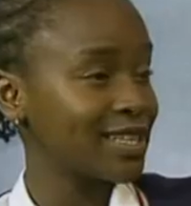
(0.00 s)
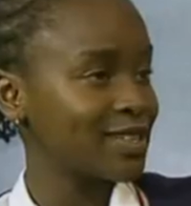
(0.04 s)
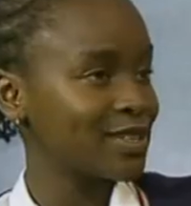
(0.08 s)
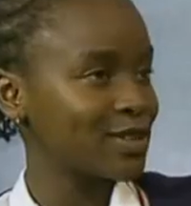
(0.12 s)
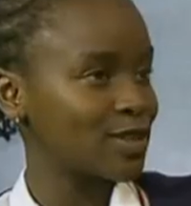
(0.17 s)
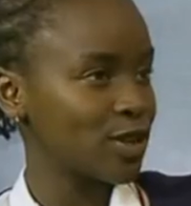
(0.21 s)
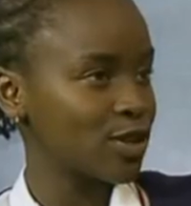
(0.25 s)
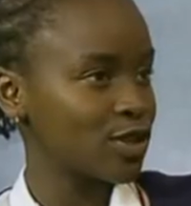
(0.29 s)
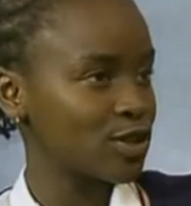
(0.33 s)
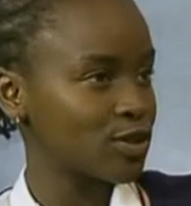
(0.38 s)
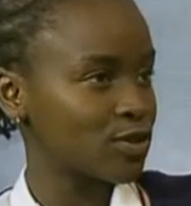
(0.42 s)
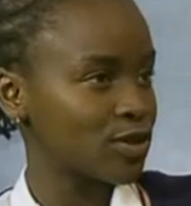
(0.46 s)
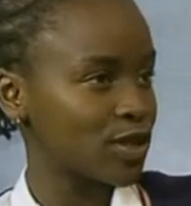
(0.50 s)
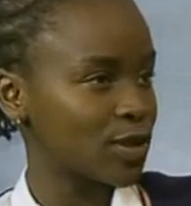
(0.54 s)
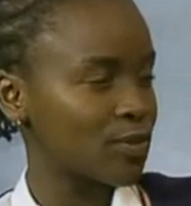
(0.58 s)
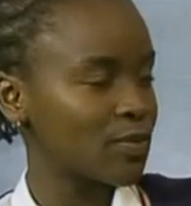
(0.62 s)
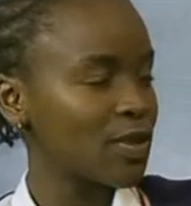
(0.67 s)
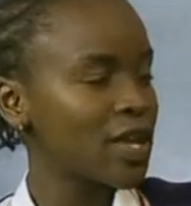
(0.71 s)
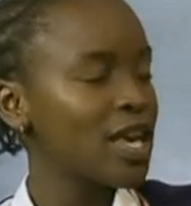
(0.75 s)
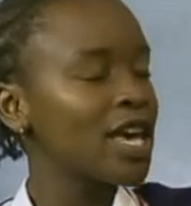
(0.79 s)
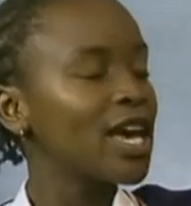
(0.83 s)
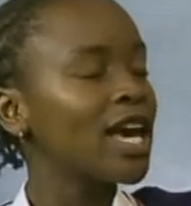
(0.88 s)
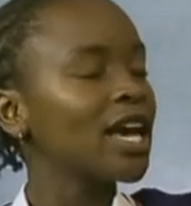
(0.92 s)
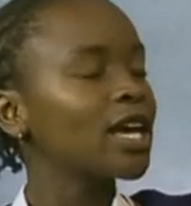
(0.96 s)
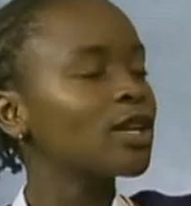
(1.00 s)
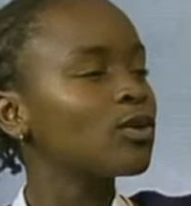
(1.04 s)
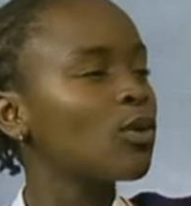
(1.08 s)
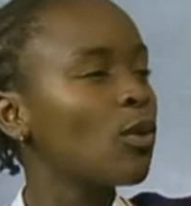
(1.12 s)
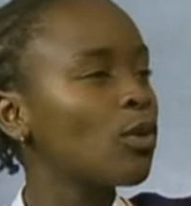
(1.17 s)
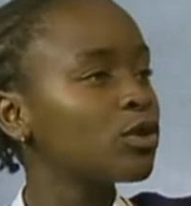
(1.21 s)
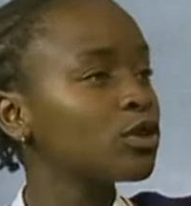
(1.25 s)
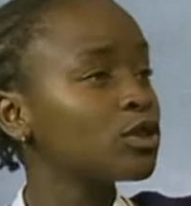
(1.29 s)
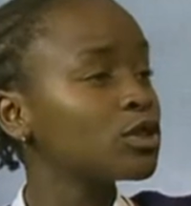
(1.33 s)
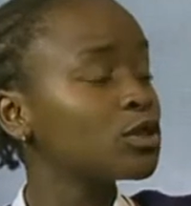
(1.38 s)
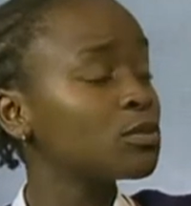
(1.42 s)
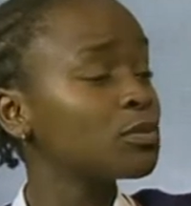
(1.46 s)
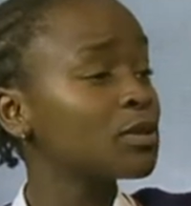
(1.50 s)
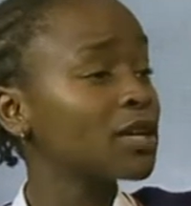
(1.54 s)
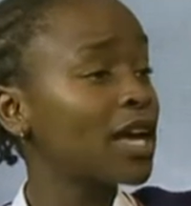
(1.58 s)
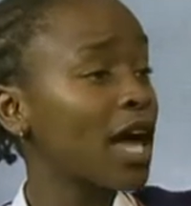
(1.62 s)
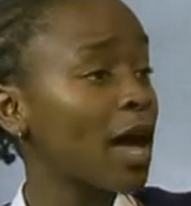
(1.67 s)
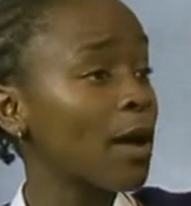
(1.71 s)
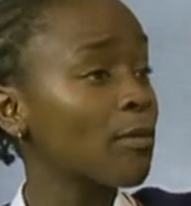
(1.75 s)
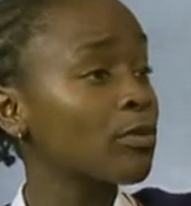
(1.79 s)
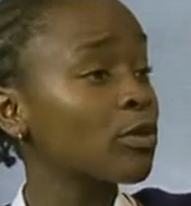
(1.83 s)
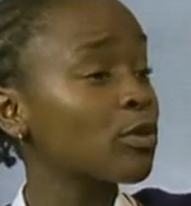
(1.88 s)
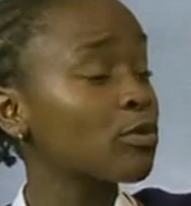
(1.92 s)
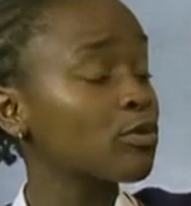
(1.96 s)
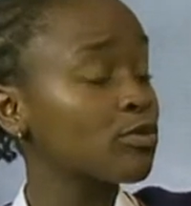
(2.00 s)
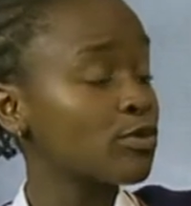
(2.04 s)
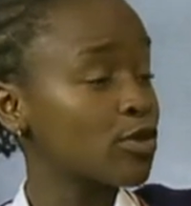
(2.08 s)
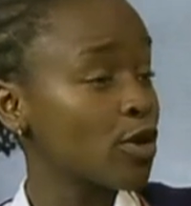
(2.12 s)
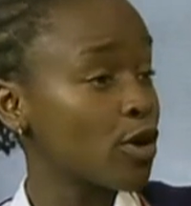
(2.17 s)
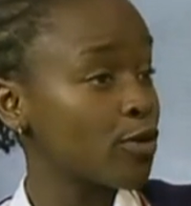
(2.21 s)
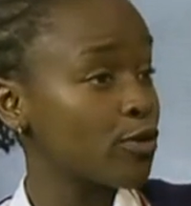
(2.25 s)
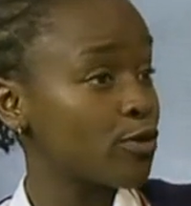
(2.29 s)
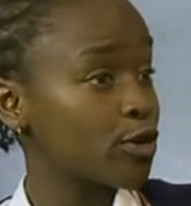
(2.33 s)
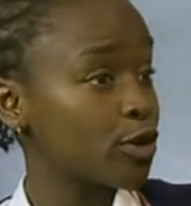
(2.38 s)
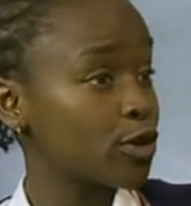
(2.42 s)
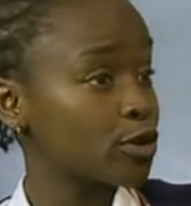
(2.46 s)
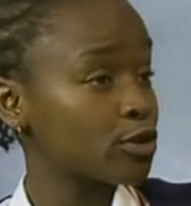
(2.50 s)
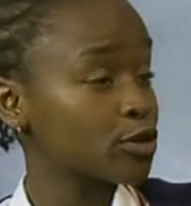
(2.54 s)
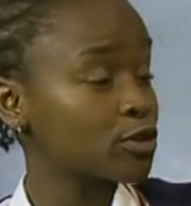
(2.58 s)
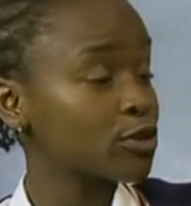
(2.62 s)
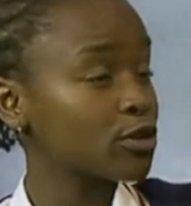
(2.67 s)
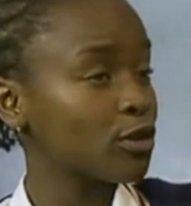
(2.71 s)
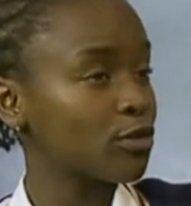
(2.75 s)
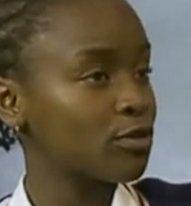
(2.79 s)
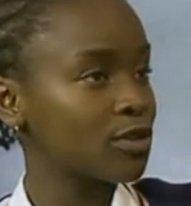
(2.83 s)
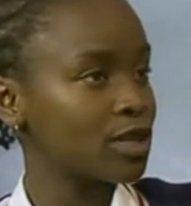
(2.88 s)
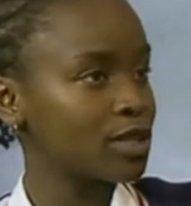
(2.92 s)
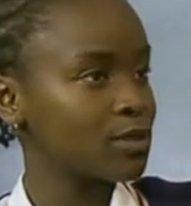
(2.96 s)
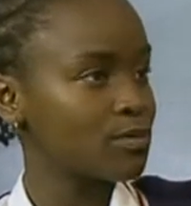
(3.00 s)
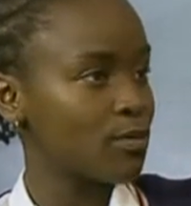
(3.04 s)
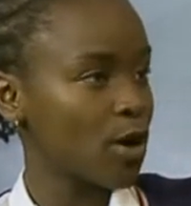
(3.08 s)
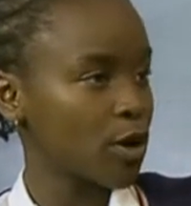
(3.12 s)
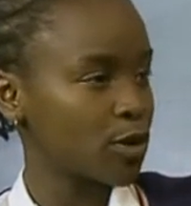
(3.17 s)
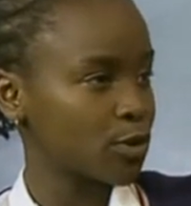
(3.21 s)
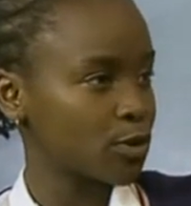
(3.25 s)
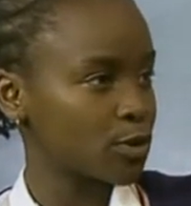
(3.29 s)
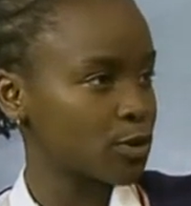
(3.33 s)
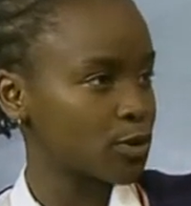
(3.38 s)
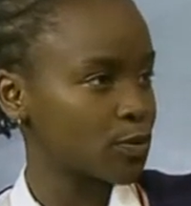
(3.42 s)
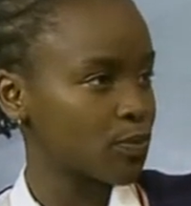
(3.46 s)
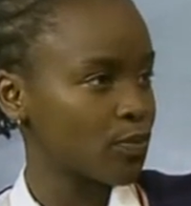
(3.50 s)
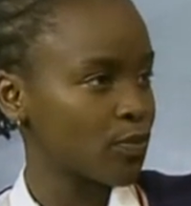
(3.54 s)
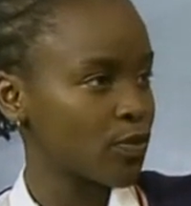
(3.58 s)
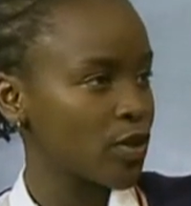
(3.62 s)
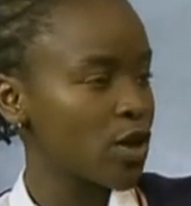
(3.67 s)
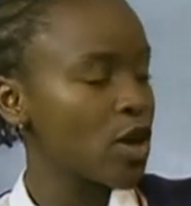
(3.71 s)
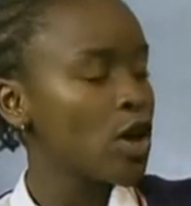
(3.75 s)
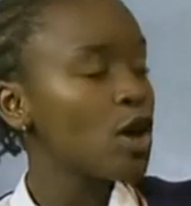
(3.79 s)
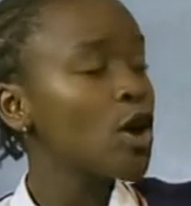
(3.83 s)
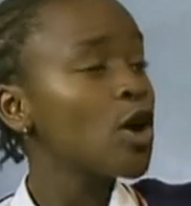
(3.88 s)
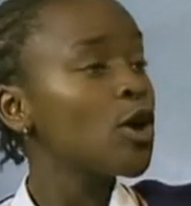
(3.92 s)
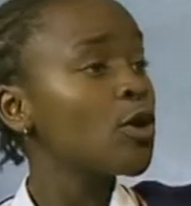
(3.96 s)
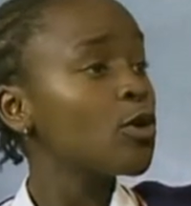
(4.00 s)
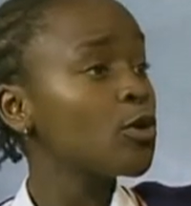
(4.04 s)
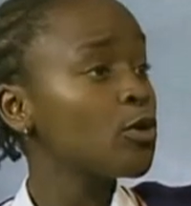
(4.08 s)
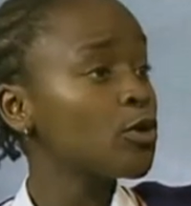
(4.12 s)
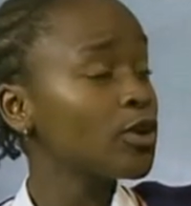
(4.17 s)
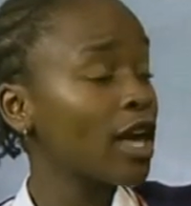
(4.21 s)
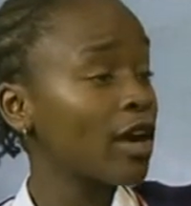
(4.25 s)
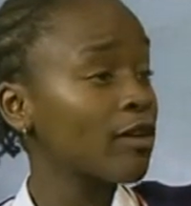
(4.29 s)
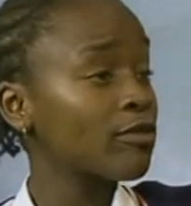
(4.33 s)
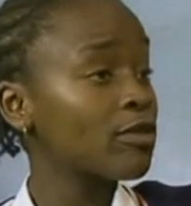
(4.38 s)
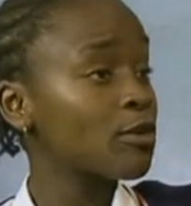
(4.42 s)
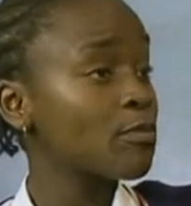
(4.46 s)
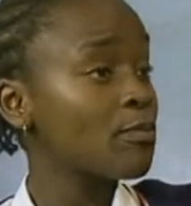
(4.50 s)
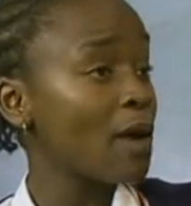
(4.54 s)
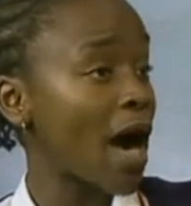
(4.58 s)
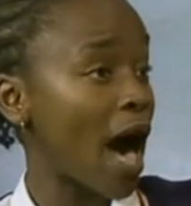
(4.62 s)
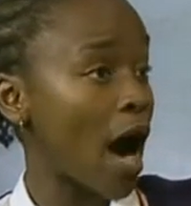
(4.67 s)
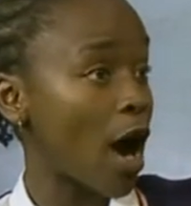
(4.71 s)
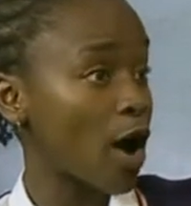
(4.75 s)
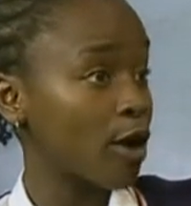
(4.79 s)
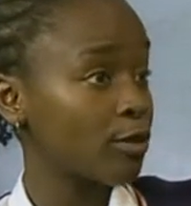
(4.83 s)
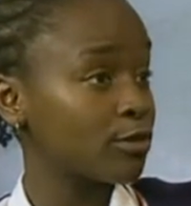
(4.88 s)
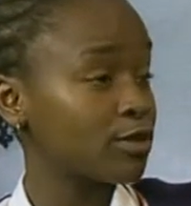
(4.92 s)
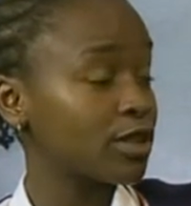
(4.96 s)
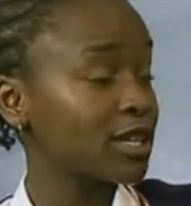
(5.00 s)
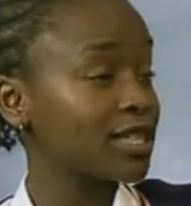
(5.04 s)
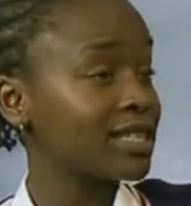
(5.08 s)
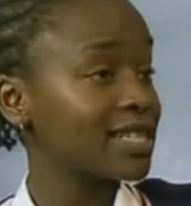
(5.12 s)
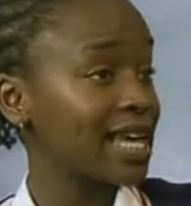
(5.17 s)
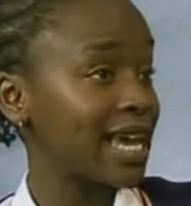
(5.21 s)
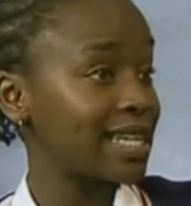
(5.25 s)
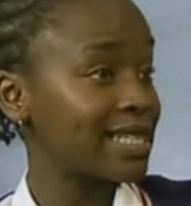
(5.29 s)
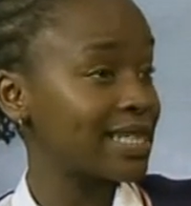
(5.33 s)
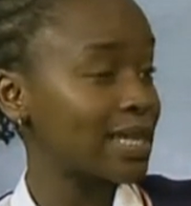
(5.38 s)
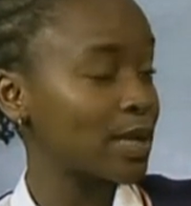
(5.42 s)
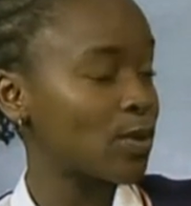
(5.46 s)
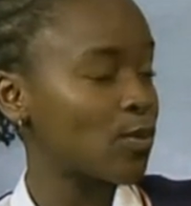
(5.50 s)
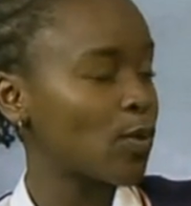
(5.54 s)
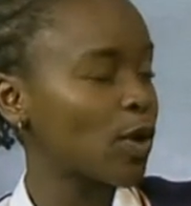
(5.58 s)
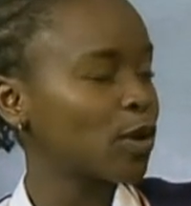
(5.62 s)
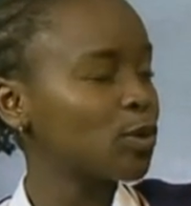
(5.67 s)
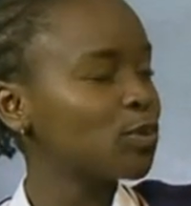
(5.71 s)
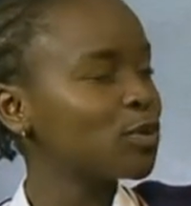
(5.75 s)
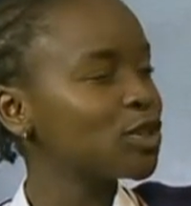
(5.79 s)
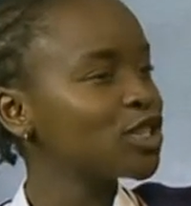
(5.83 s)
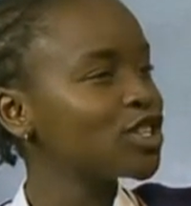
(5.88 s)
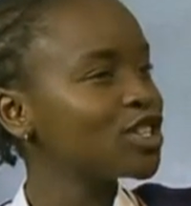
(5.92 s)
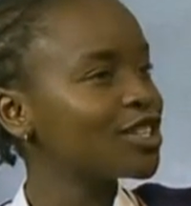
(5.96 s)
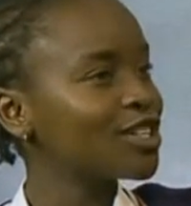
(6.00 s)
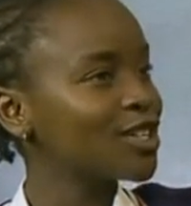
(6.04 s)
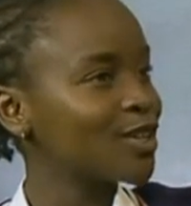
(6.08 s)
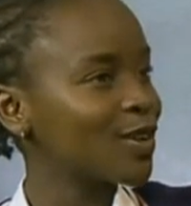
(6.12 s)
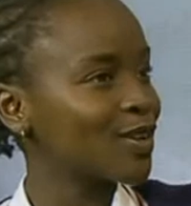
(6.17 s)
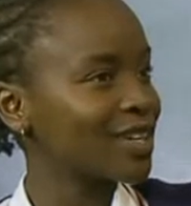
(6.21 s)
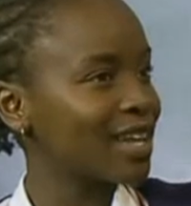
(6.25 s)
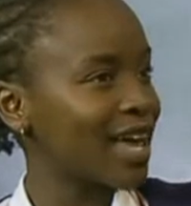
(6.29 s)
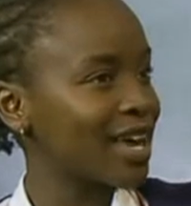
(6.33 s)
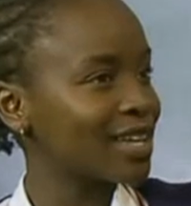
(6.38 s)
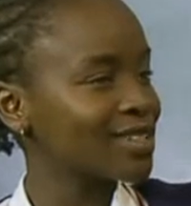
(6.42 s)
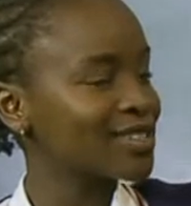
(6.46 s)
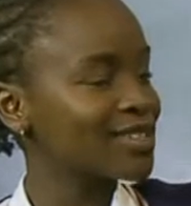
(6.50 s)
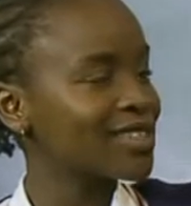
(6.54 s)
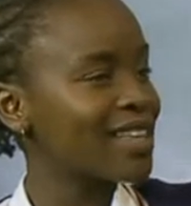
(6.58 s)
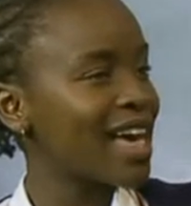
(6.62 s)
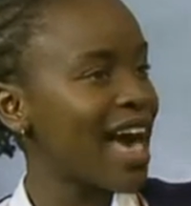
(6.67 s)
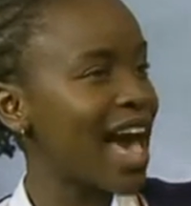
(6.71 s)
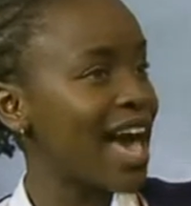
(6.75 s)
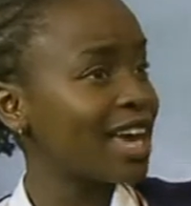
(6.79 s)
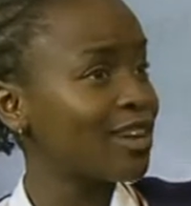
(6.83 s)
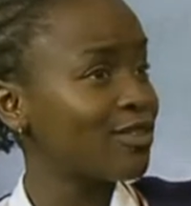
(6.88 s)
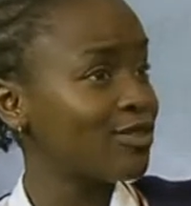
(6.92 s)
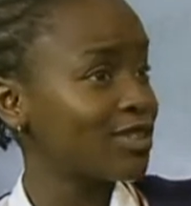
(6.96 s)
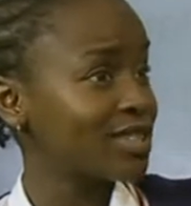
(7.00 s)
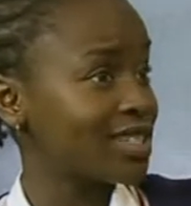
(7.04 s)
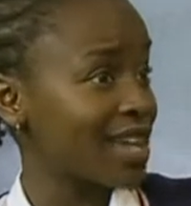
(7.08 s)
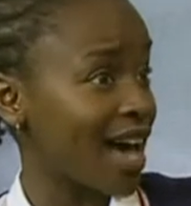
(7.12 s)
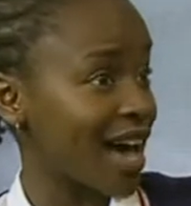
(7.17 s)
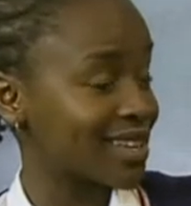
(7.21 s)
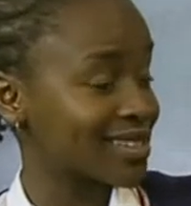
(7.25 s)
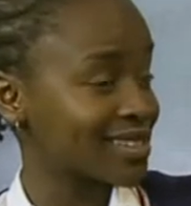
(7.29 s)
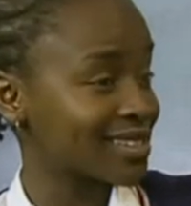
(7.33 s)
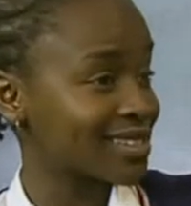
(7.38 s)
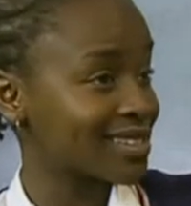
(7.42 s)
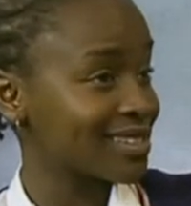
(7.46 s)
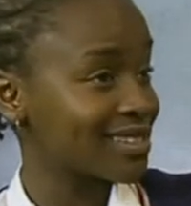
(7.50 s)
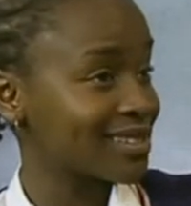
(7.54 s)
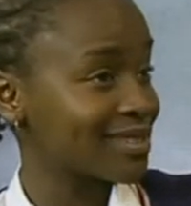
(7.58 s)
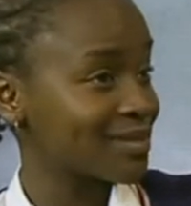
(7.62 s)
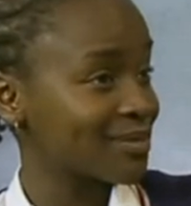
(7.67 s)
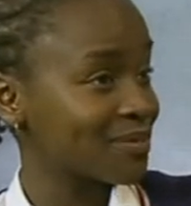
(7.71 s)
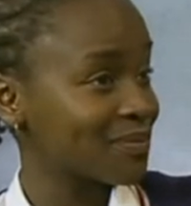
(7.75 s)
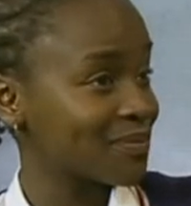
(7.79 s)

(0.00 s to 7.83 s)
surgery in order to become the real versions of these models. Who gave the power of dictating what we should look like to the advertisers?